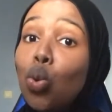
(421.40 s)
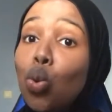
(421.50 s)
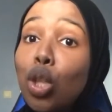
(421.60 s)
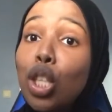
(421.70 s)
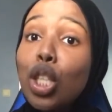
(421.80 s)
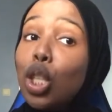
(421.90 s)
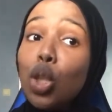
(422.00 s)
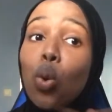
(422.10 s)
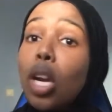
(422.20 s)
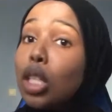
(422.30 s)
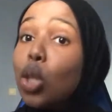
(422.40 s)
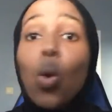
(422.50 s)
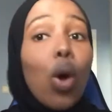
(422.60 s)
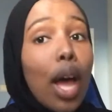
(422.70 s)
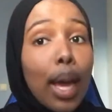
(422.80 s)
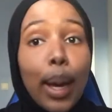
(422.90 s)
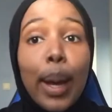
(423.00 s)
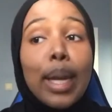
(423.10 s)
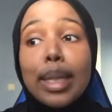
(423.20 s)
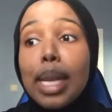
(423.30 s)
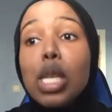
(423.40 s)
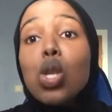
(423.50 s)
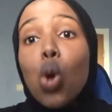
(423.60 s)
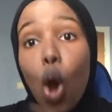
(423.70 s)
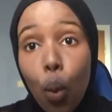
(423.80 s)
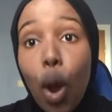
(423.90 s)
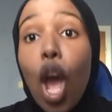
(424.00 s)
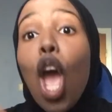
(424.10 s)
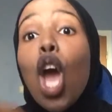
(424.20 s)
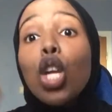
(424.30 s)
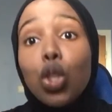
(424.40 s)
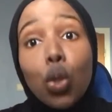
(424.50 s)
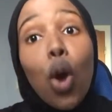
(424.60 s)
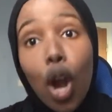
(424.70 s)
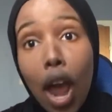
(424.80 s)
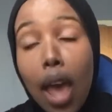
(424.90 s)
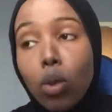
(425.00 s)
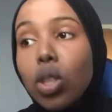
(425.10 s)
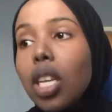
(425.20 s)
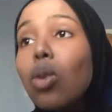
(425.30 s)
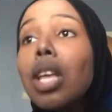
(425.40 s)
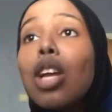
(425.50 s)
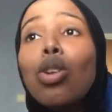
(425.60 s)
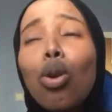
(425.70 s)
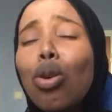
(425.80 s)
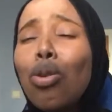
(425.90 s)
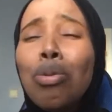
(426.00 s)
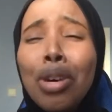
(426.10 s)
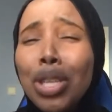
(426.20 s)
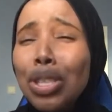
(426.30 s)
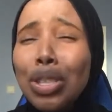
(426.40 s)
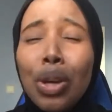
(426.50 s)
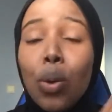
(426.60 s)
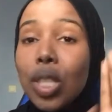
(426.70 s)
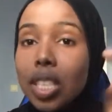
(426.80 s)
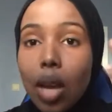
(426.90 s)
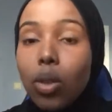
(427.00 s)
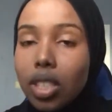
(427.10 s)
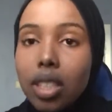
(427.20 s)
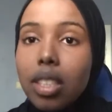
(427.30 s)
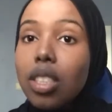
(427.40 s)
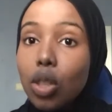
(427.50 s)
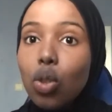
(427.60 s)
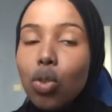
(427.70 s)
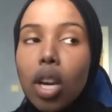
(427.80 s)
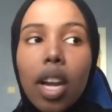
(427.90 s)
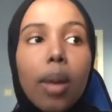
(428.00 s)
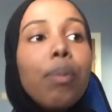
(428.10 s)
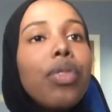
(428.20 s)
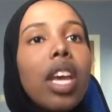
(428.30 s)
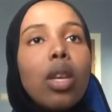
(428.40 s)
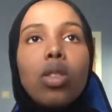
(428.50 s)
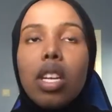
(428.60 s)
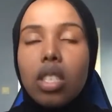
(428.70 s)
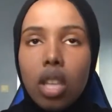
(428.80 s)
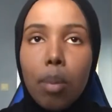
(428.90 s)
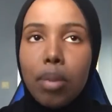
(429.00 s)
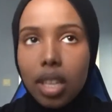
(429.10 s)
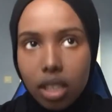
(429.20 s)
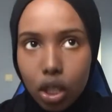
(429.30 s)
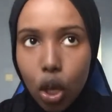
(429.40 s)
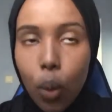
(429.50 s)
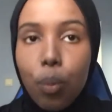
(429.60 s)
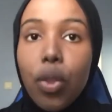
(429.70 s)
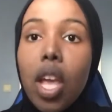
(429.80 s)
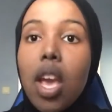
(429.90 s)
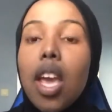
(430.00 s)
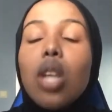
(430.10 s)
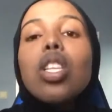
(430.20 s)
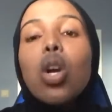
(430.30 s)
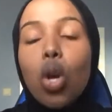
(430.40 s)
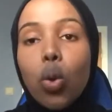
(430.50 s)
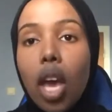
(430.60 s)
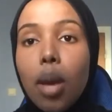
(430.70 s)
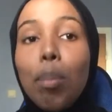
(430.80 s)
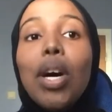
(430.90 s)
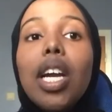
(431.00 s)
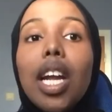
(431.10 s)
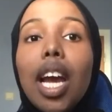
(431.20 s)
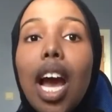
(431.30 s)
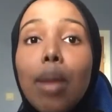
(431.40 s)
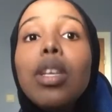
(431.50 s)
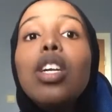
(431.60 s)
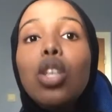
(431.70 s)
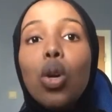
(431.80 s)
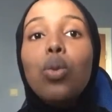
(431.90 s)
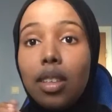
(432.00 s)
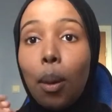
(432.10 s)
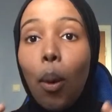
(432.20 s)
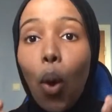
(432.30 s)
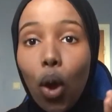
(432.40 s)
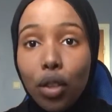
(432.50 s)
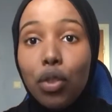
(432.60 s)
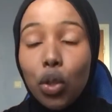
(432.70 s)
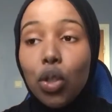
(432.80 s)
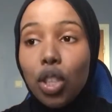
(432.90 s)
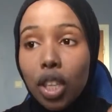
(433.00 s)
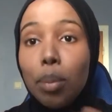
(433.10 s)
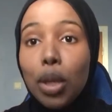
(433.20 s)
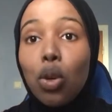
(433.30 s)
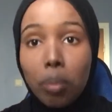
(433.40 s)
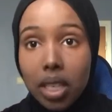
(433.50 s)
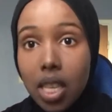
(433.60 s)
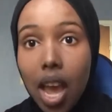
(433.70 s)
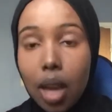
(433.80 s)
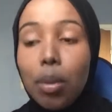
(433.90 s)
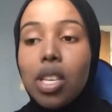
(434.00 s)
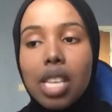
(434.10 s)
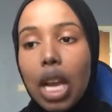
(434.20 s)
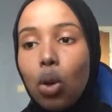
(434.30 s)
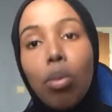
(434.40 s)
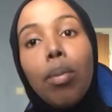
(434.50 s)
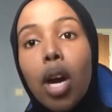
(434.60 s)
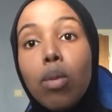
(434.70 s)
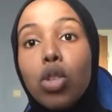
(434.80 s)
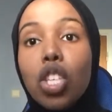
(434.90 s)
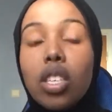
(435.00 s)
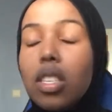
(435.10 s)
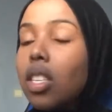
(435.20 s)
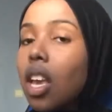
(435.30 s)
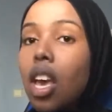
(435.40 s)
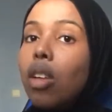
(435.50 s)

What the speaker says: do the dishes. So let's go. Class, let's go to our house. And I was like, no, I don't want to. I was still crying. She was like, stop it, let's go. And I was like, okay, but I'm gonna go if you're gonna be on my side, because I know my mom, she's,